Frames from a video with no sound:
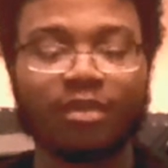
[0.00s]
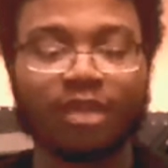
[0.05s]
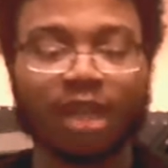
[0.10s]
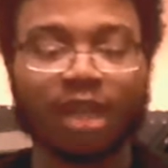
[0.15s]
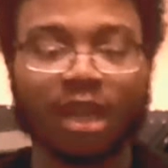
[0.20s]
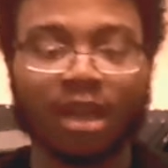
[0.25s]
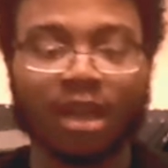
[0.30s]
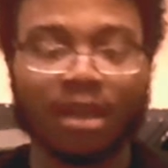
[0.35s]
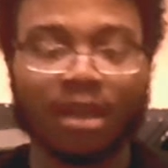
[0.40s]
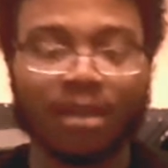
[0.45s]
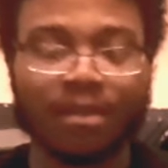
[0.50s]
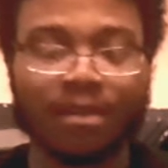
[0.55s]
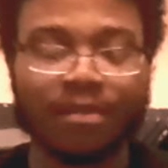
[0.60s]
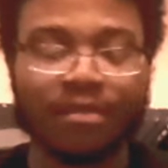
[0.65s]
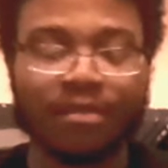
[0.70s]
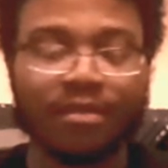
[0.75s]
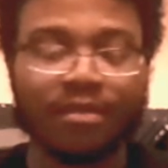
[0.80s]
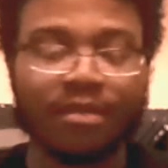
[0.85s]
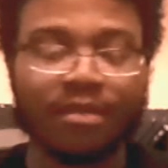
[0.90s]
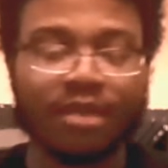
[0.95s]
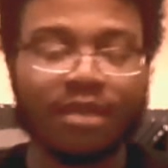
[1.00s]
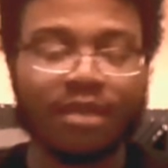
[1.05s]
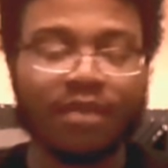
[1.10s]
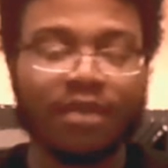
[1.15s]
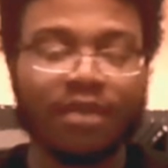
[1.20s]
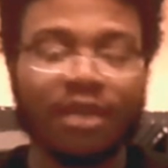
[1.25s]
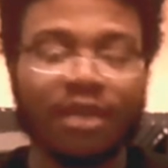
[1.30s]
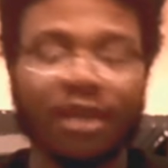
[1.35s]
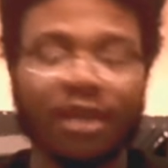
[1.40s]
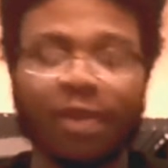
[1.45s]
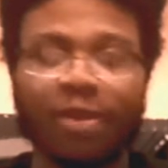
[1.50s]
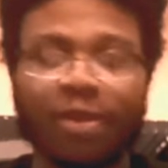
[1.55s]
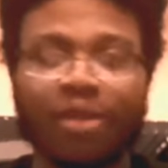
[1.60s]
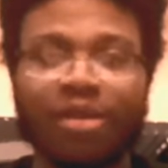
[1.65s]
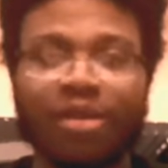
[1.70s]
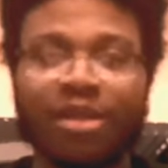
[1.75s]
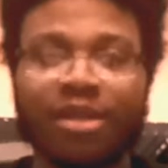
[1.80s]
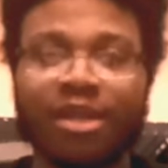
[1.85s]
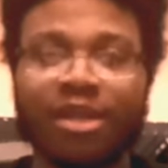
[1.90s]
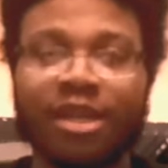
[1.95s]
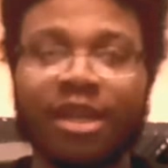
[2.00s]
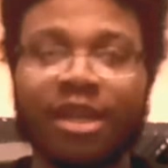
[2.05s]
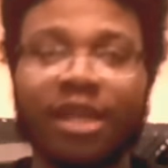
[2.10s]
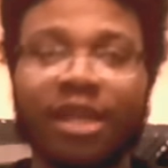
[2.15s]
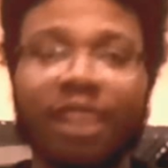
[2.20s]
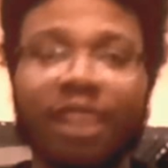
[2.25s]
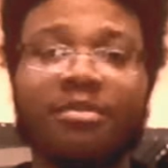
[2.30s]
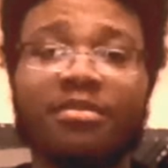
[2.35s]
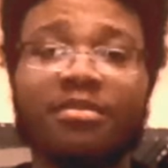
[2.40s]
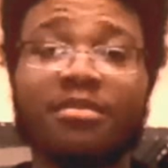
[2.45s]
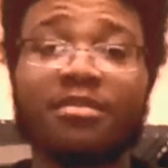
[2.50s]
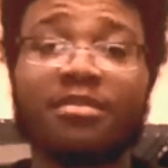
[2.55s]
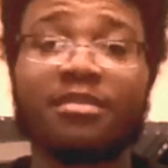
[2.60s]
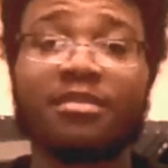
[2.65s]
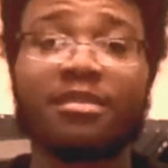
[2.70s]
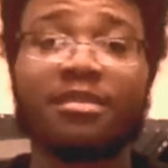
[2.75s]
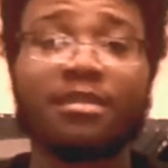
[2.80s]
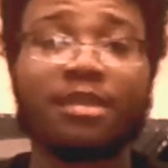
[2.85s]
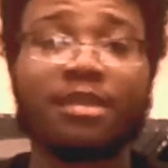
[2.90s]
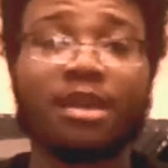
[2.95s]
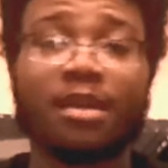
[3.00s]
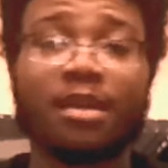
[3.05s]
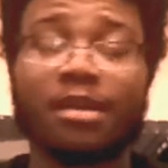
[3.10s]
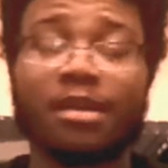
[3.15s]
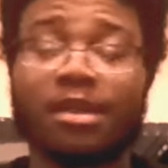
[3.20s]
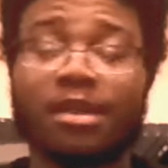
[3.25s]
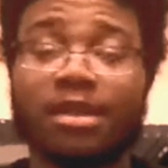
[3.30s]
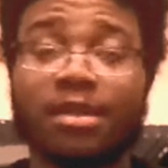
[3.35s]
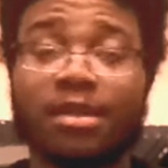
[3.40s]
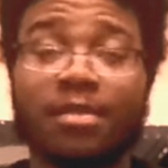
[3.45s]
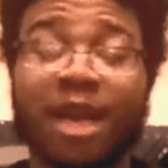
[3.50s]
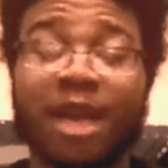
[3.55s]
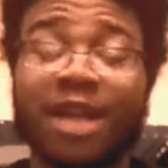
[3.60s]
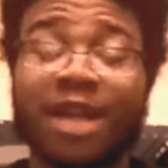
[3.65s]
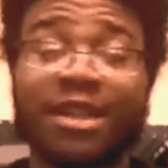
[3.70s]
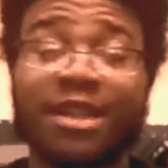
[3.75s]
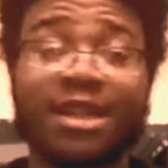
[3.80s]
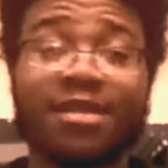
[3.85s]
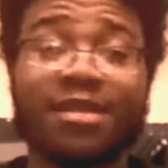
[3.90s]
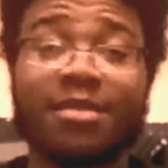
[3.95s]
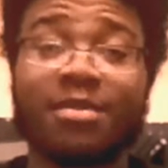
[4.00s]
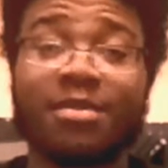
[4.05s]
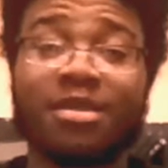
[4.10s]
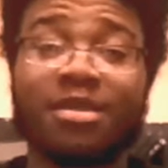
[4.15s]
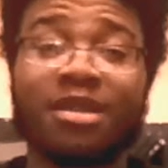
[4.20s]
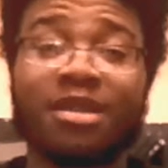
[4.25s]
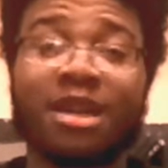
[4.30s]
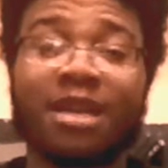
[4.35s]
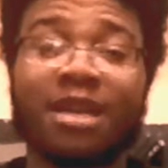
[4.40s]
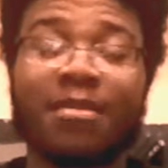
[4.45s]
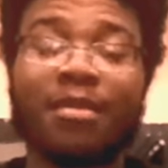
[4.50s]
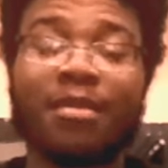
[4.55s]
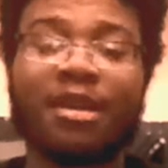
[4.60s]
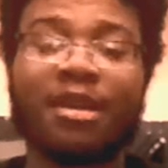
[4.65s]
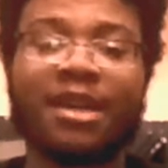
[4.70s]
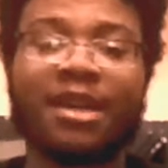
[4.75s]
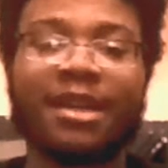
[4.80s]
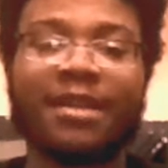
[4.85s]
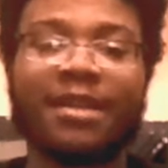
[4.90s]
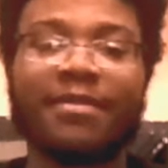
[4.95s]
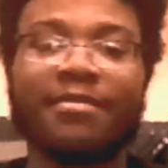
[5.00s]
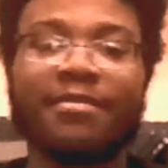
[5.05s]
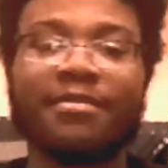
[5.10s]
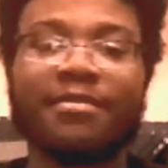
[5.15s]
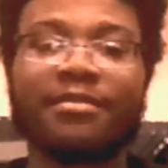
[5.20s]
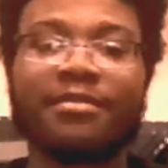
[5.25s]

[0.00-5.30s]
If you like what you see, smash that subscribe button.